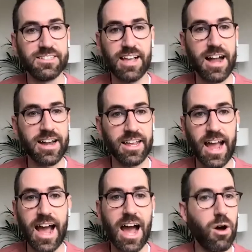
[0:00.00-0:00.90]
designing
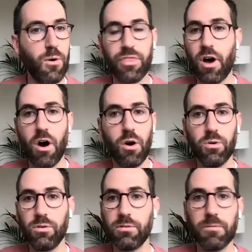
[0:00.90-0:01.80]
how the
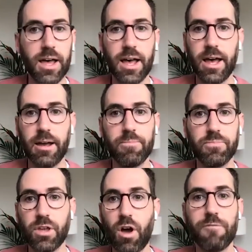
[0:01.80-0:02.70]
whole
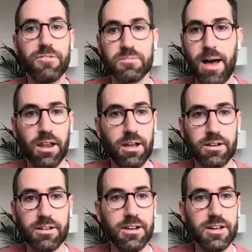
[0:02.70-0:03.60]
um, conference might
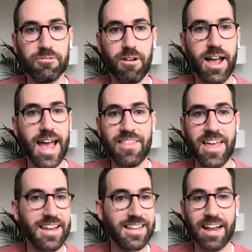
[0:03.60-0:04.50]
look, right? And
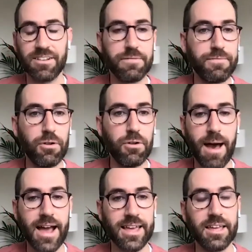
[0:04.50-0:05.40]
then getting the full
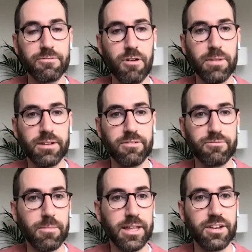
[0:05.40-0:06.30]
backing from
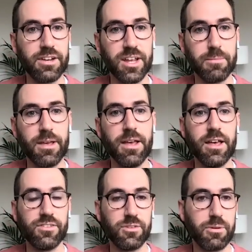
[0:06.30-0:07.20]
from leadership.
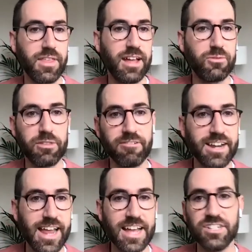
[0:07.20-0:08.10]
So whether that's whether
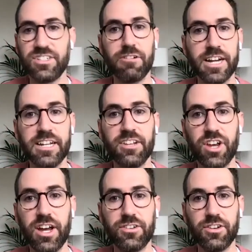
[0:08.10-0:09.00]
in an agency or in a
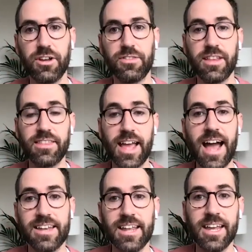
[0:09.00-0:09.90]
church, you know, the, the
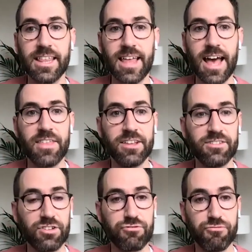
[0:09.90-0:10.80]
idea that
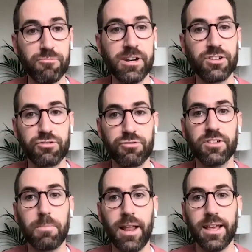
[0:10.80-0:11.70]
there's the tr- a real
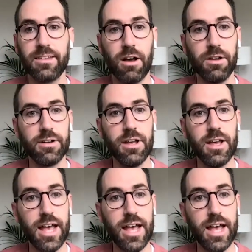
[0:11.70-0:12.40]
trust placed on